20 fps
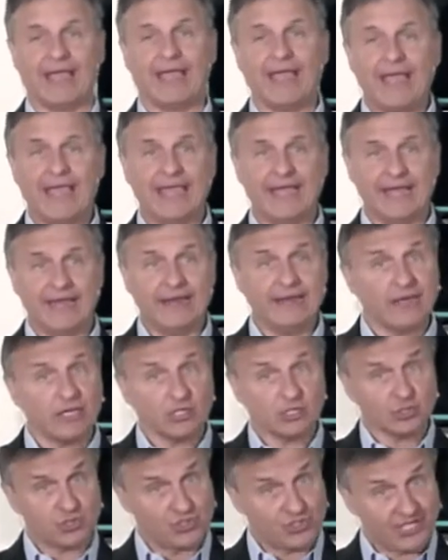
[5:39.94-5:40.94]
And
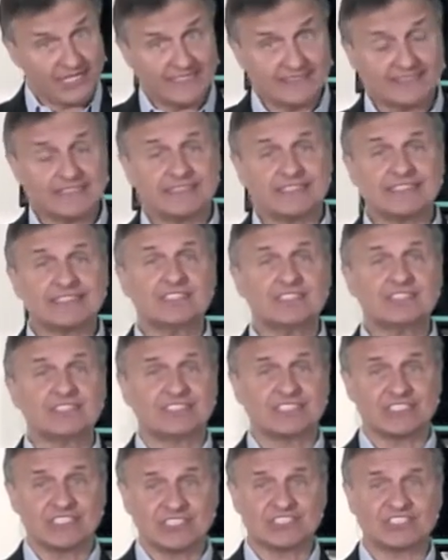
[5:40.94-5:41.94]
Jesus'
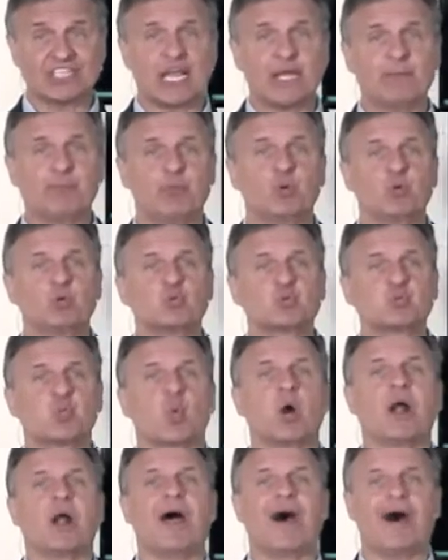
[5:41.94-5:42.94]
disciples
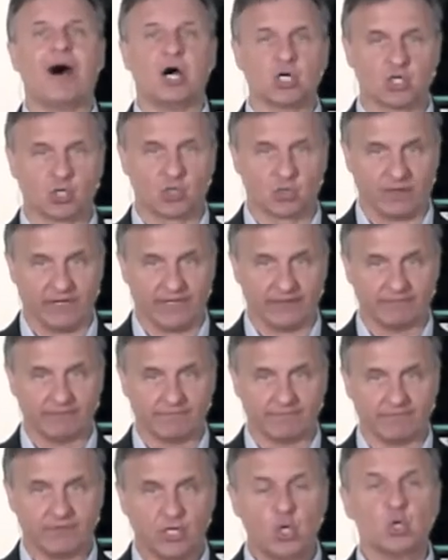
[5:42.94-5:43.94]
were hungry.
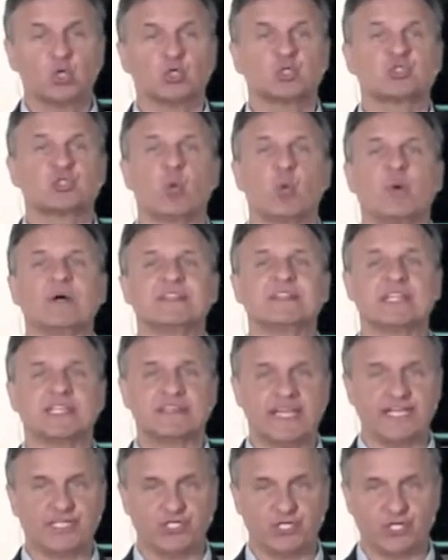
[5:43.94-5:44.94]
So what did
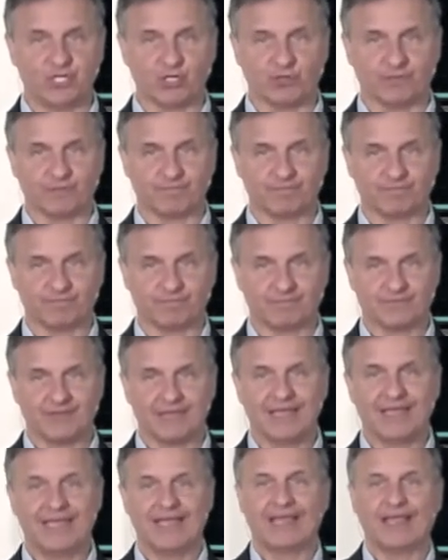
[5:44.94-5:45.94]
they do?
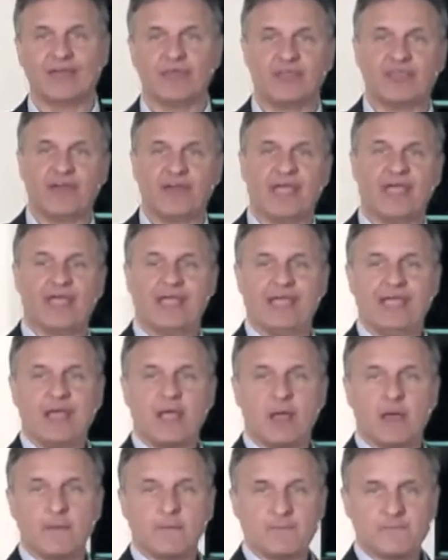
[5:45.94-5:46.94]

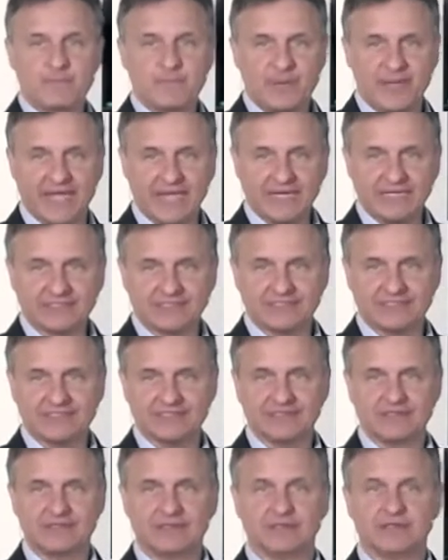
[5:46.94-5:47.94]
They picked
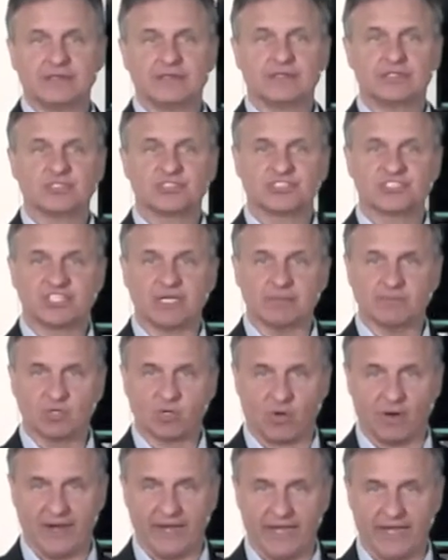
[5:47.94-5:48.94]
some
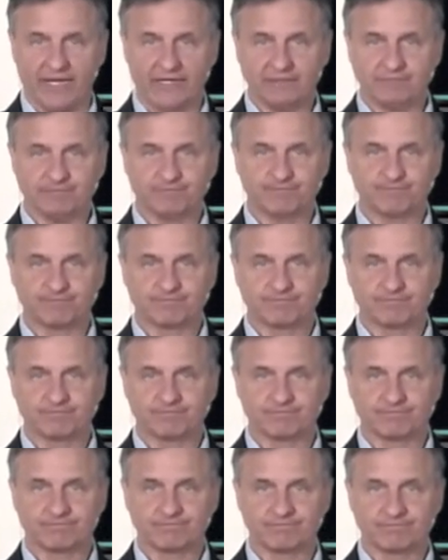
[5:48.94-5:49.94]
grain.
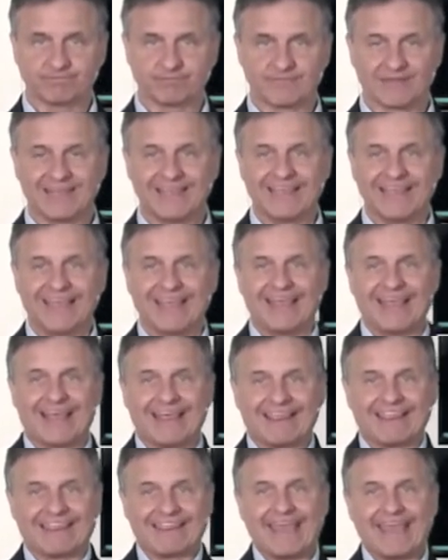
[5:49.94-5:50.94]

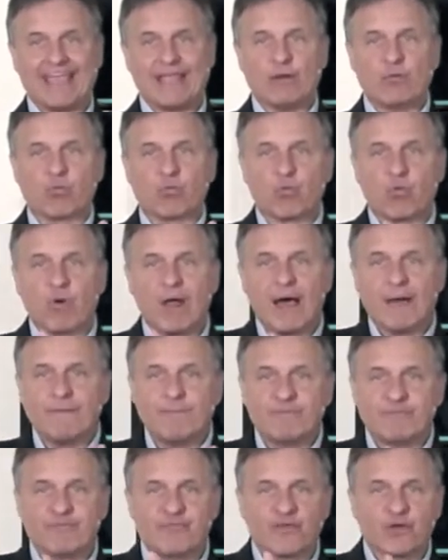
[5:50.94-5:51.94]
They
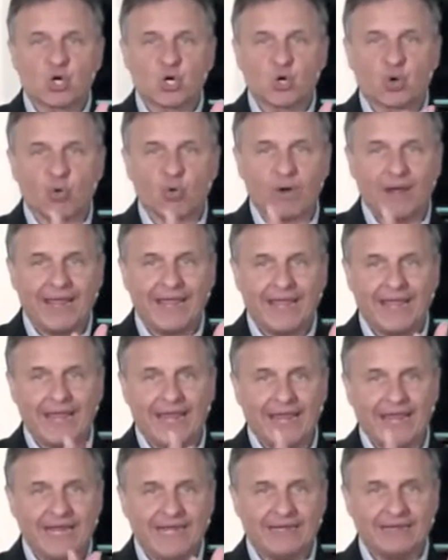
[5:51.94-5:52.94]
rubbed the
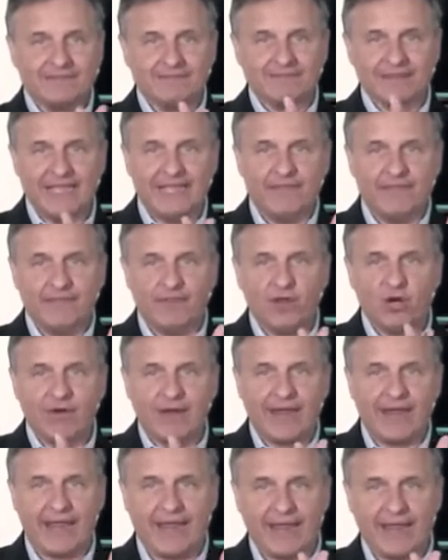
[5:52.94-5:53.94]
grain in their
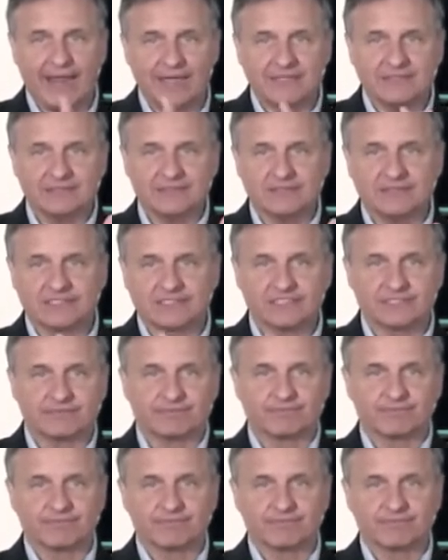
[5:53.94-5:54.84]
hands.